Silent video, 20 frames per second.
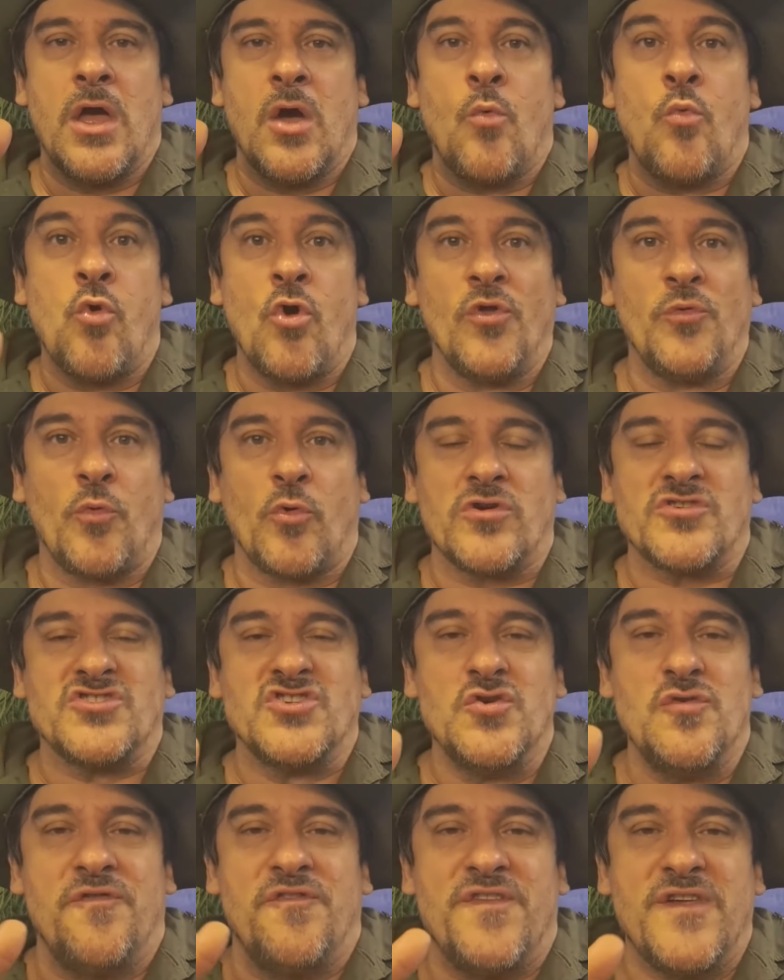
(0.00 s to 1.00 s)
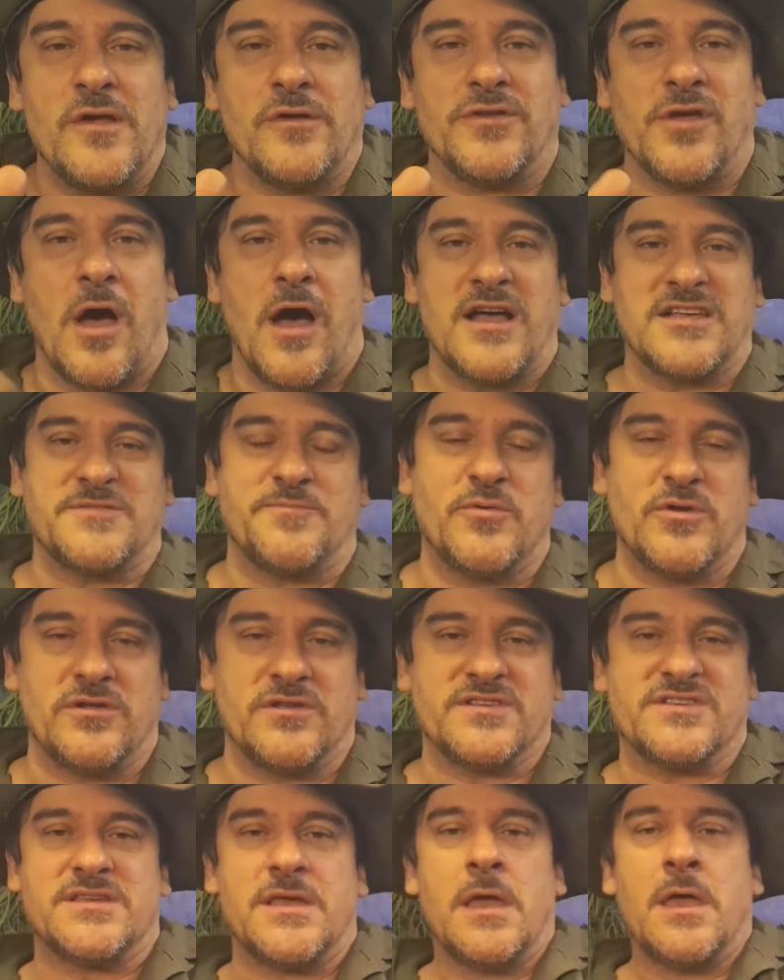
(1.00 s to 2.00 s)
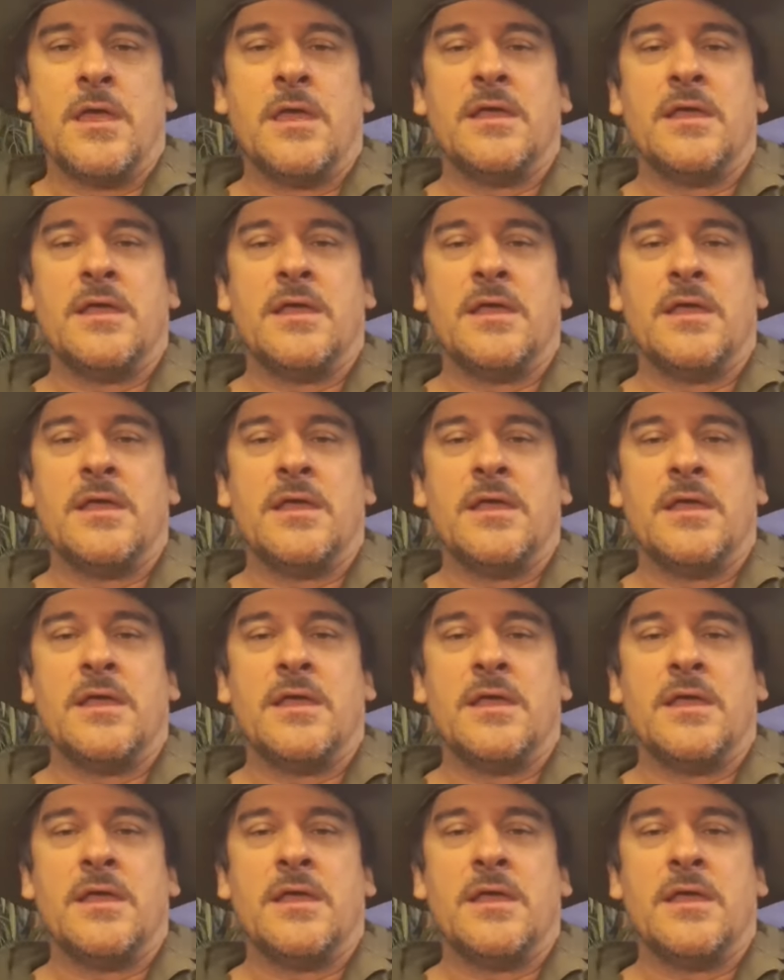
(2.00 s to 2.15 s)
World War II field hospitals.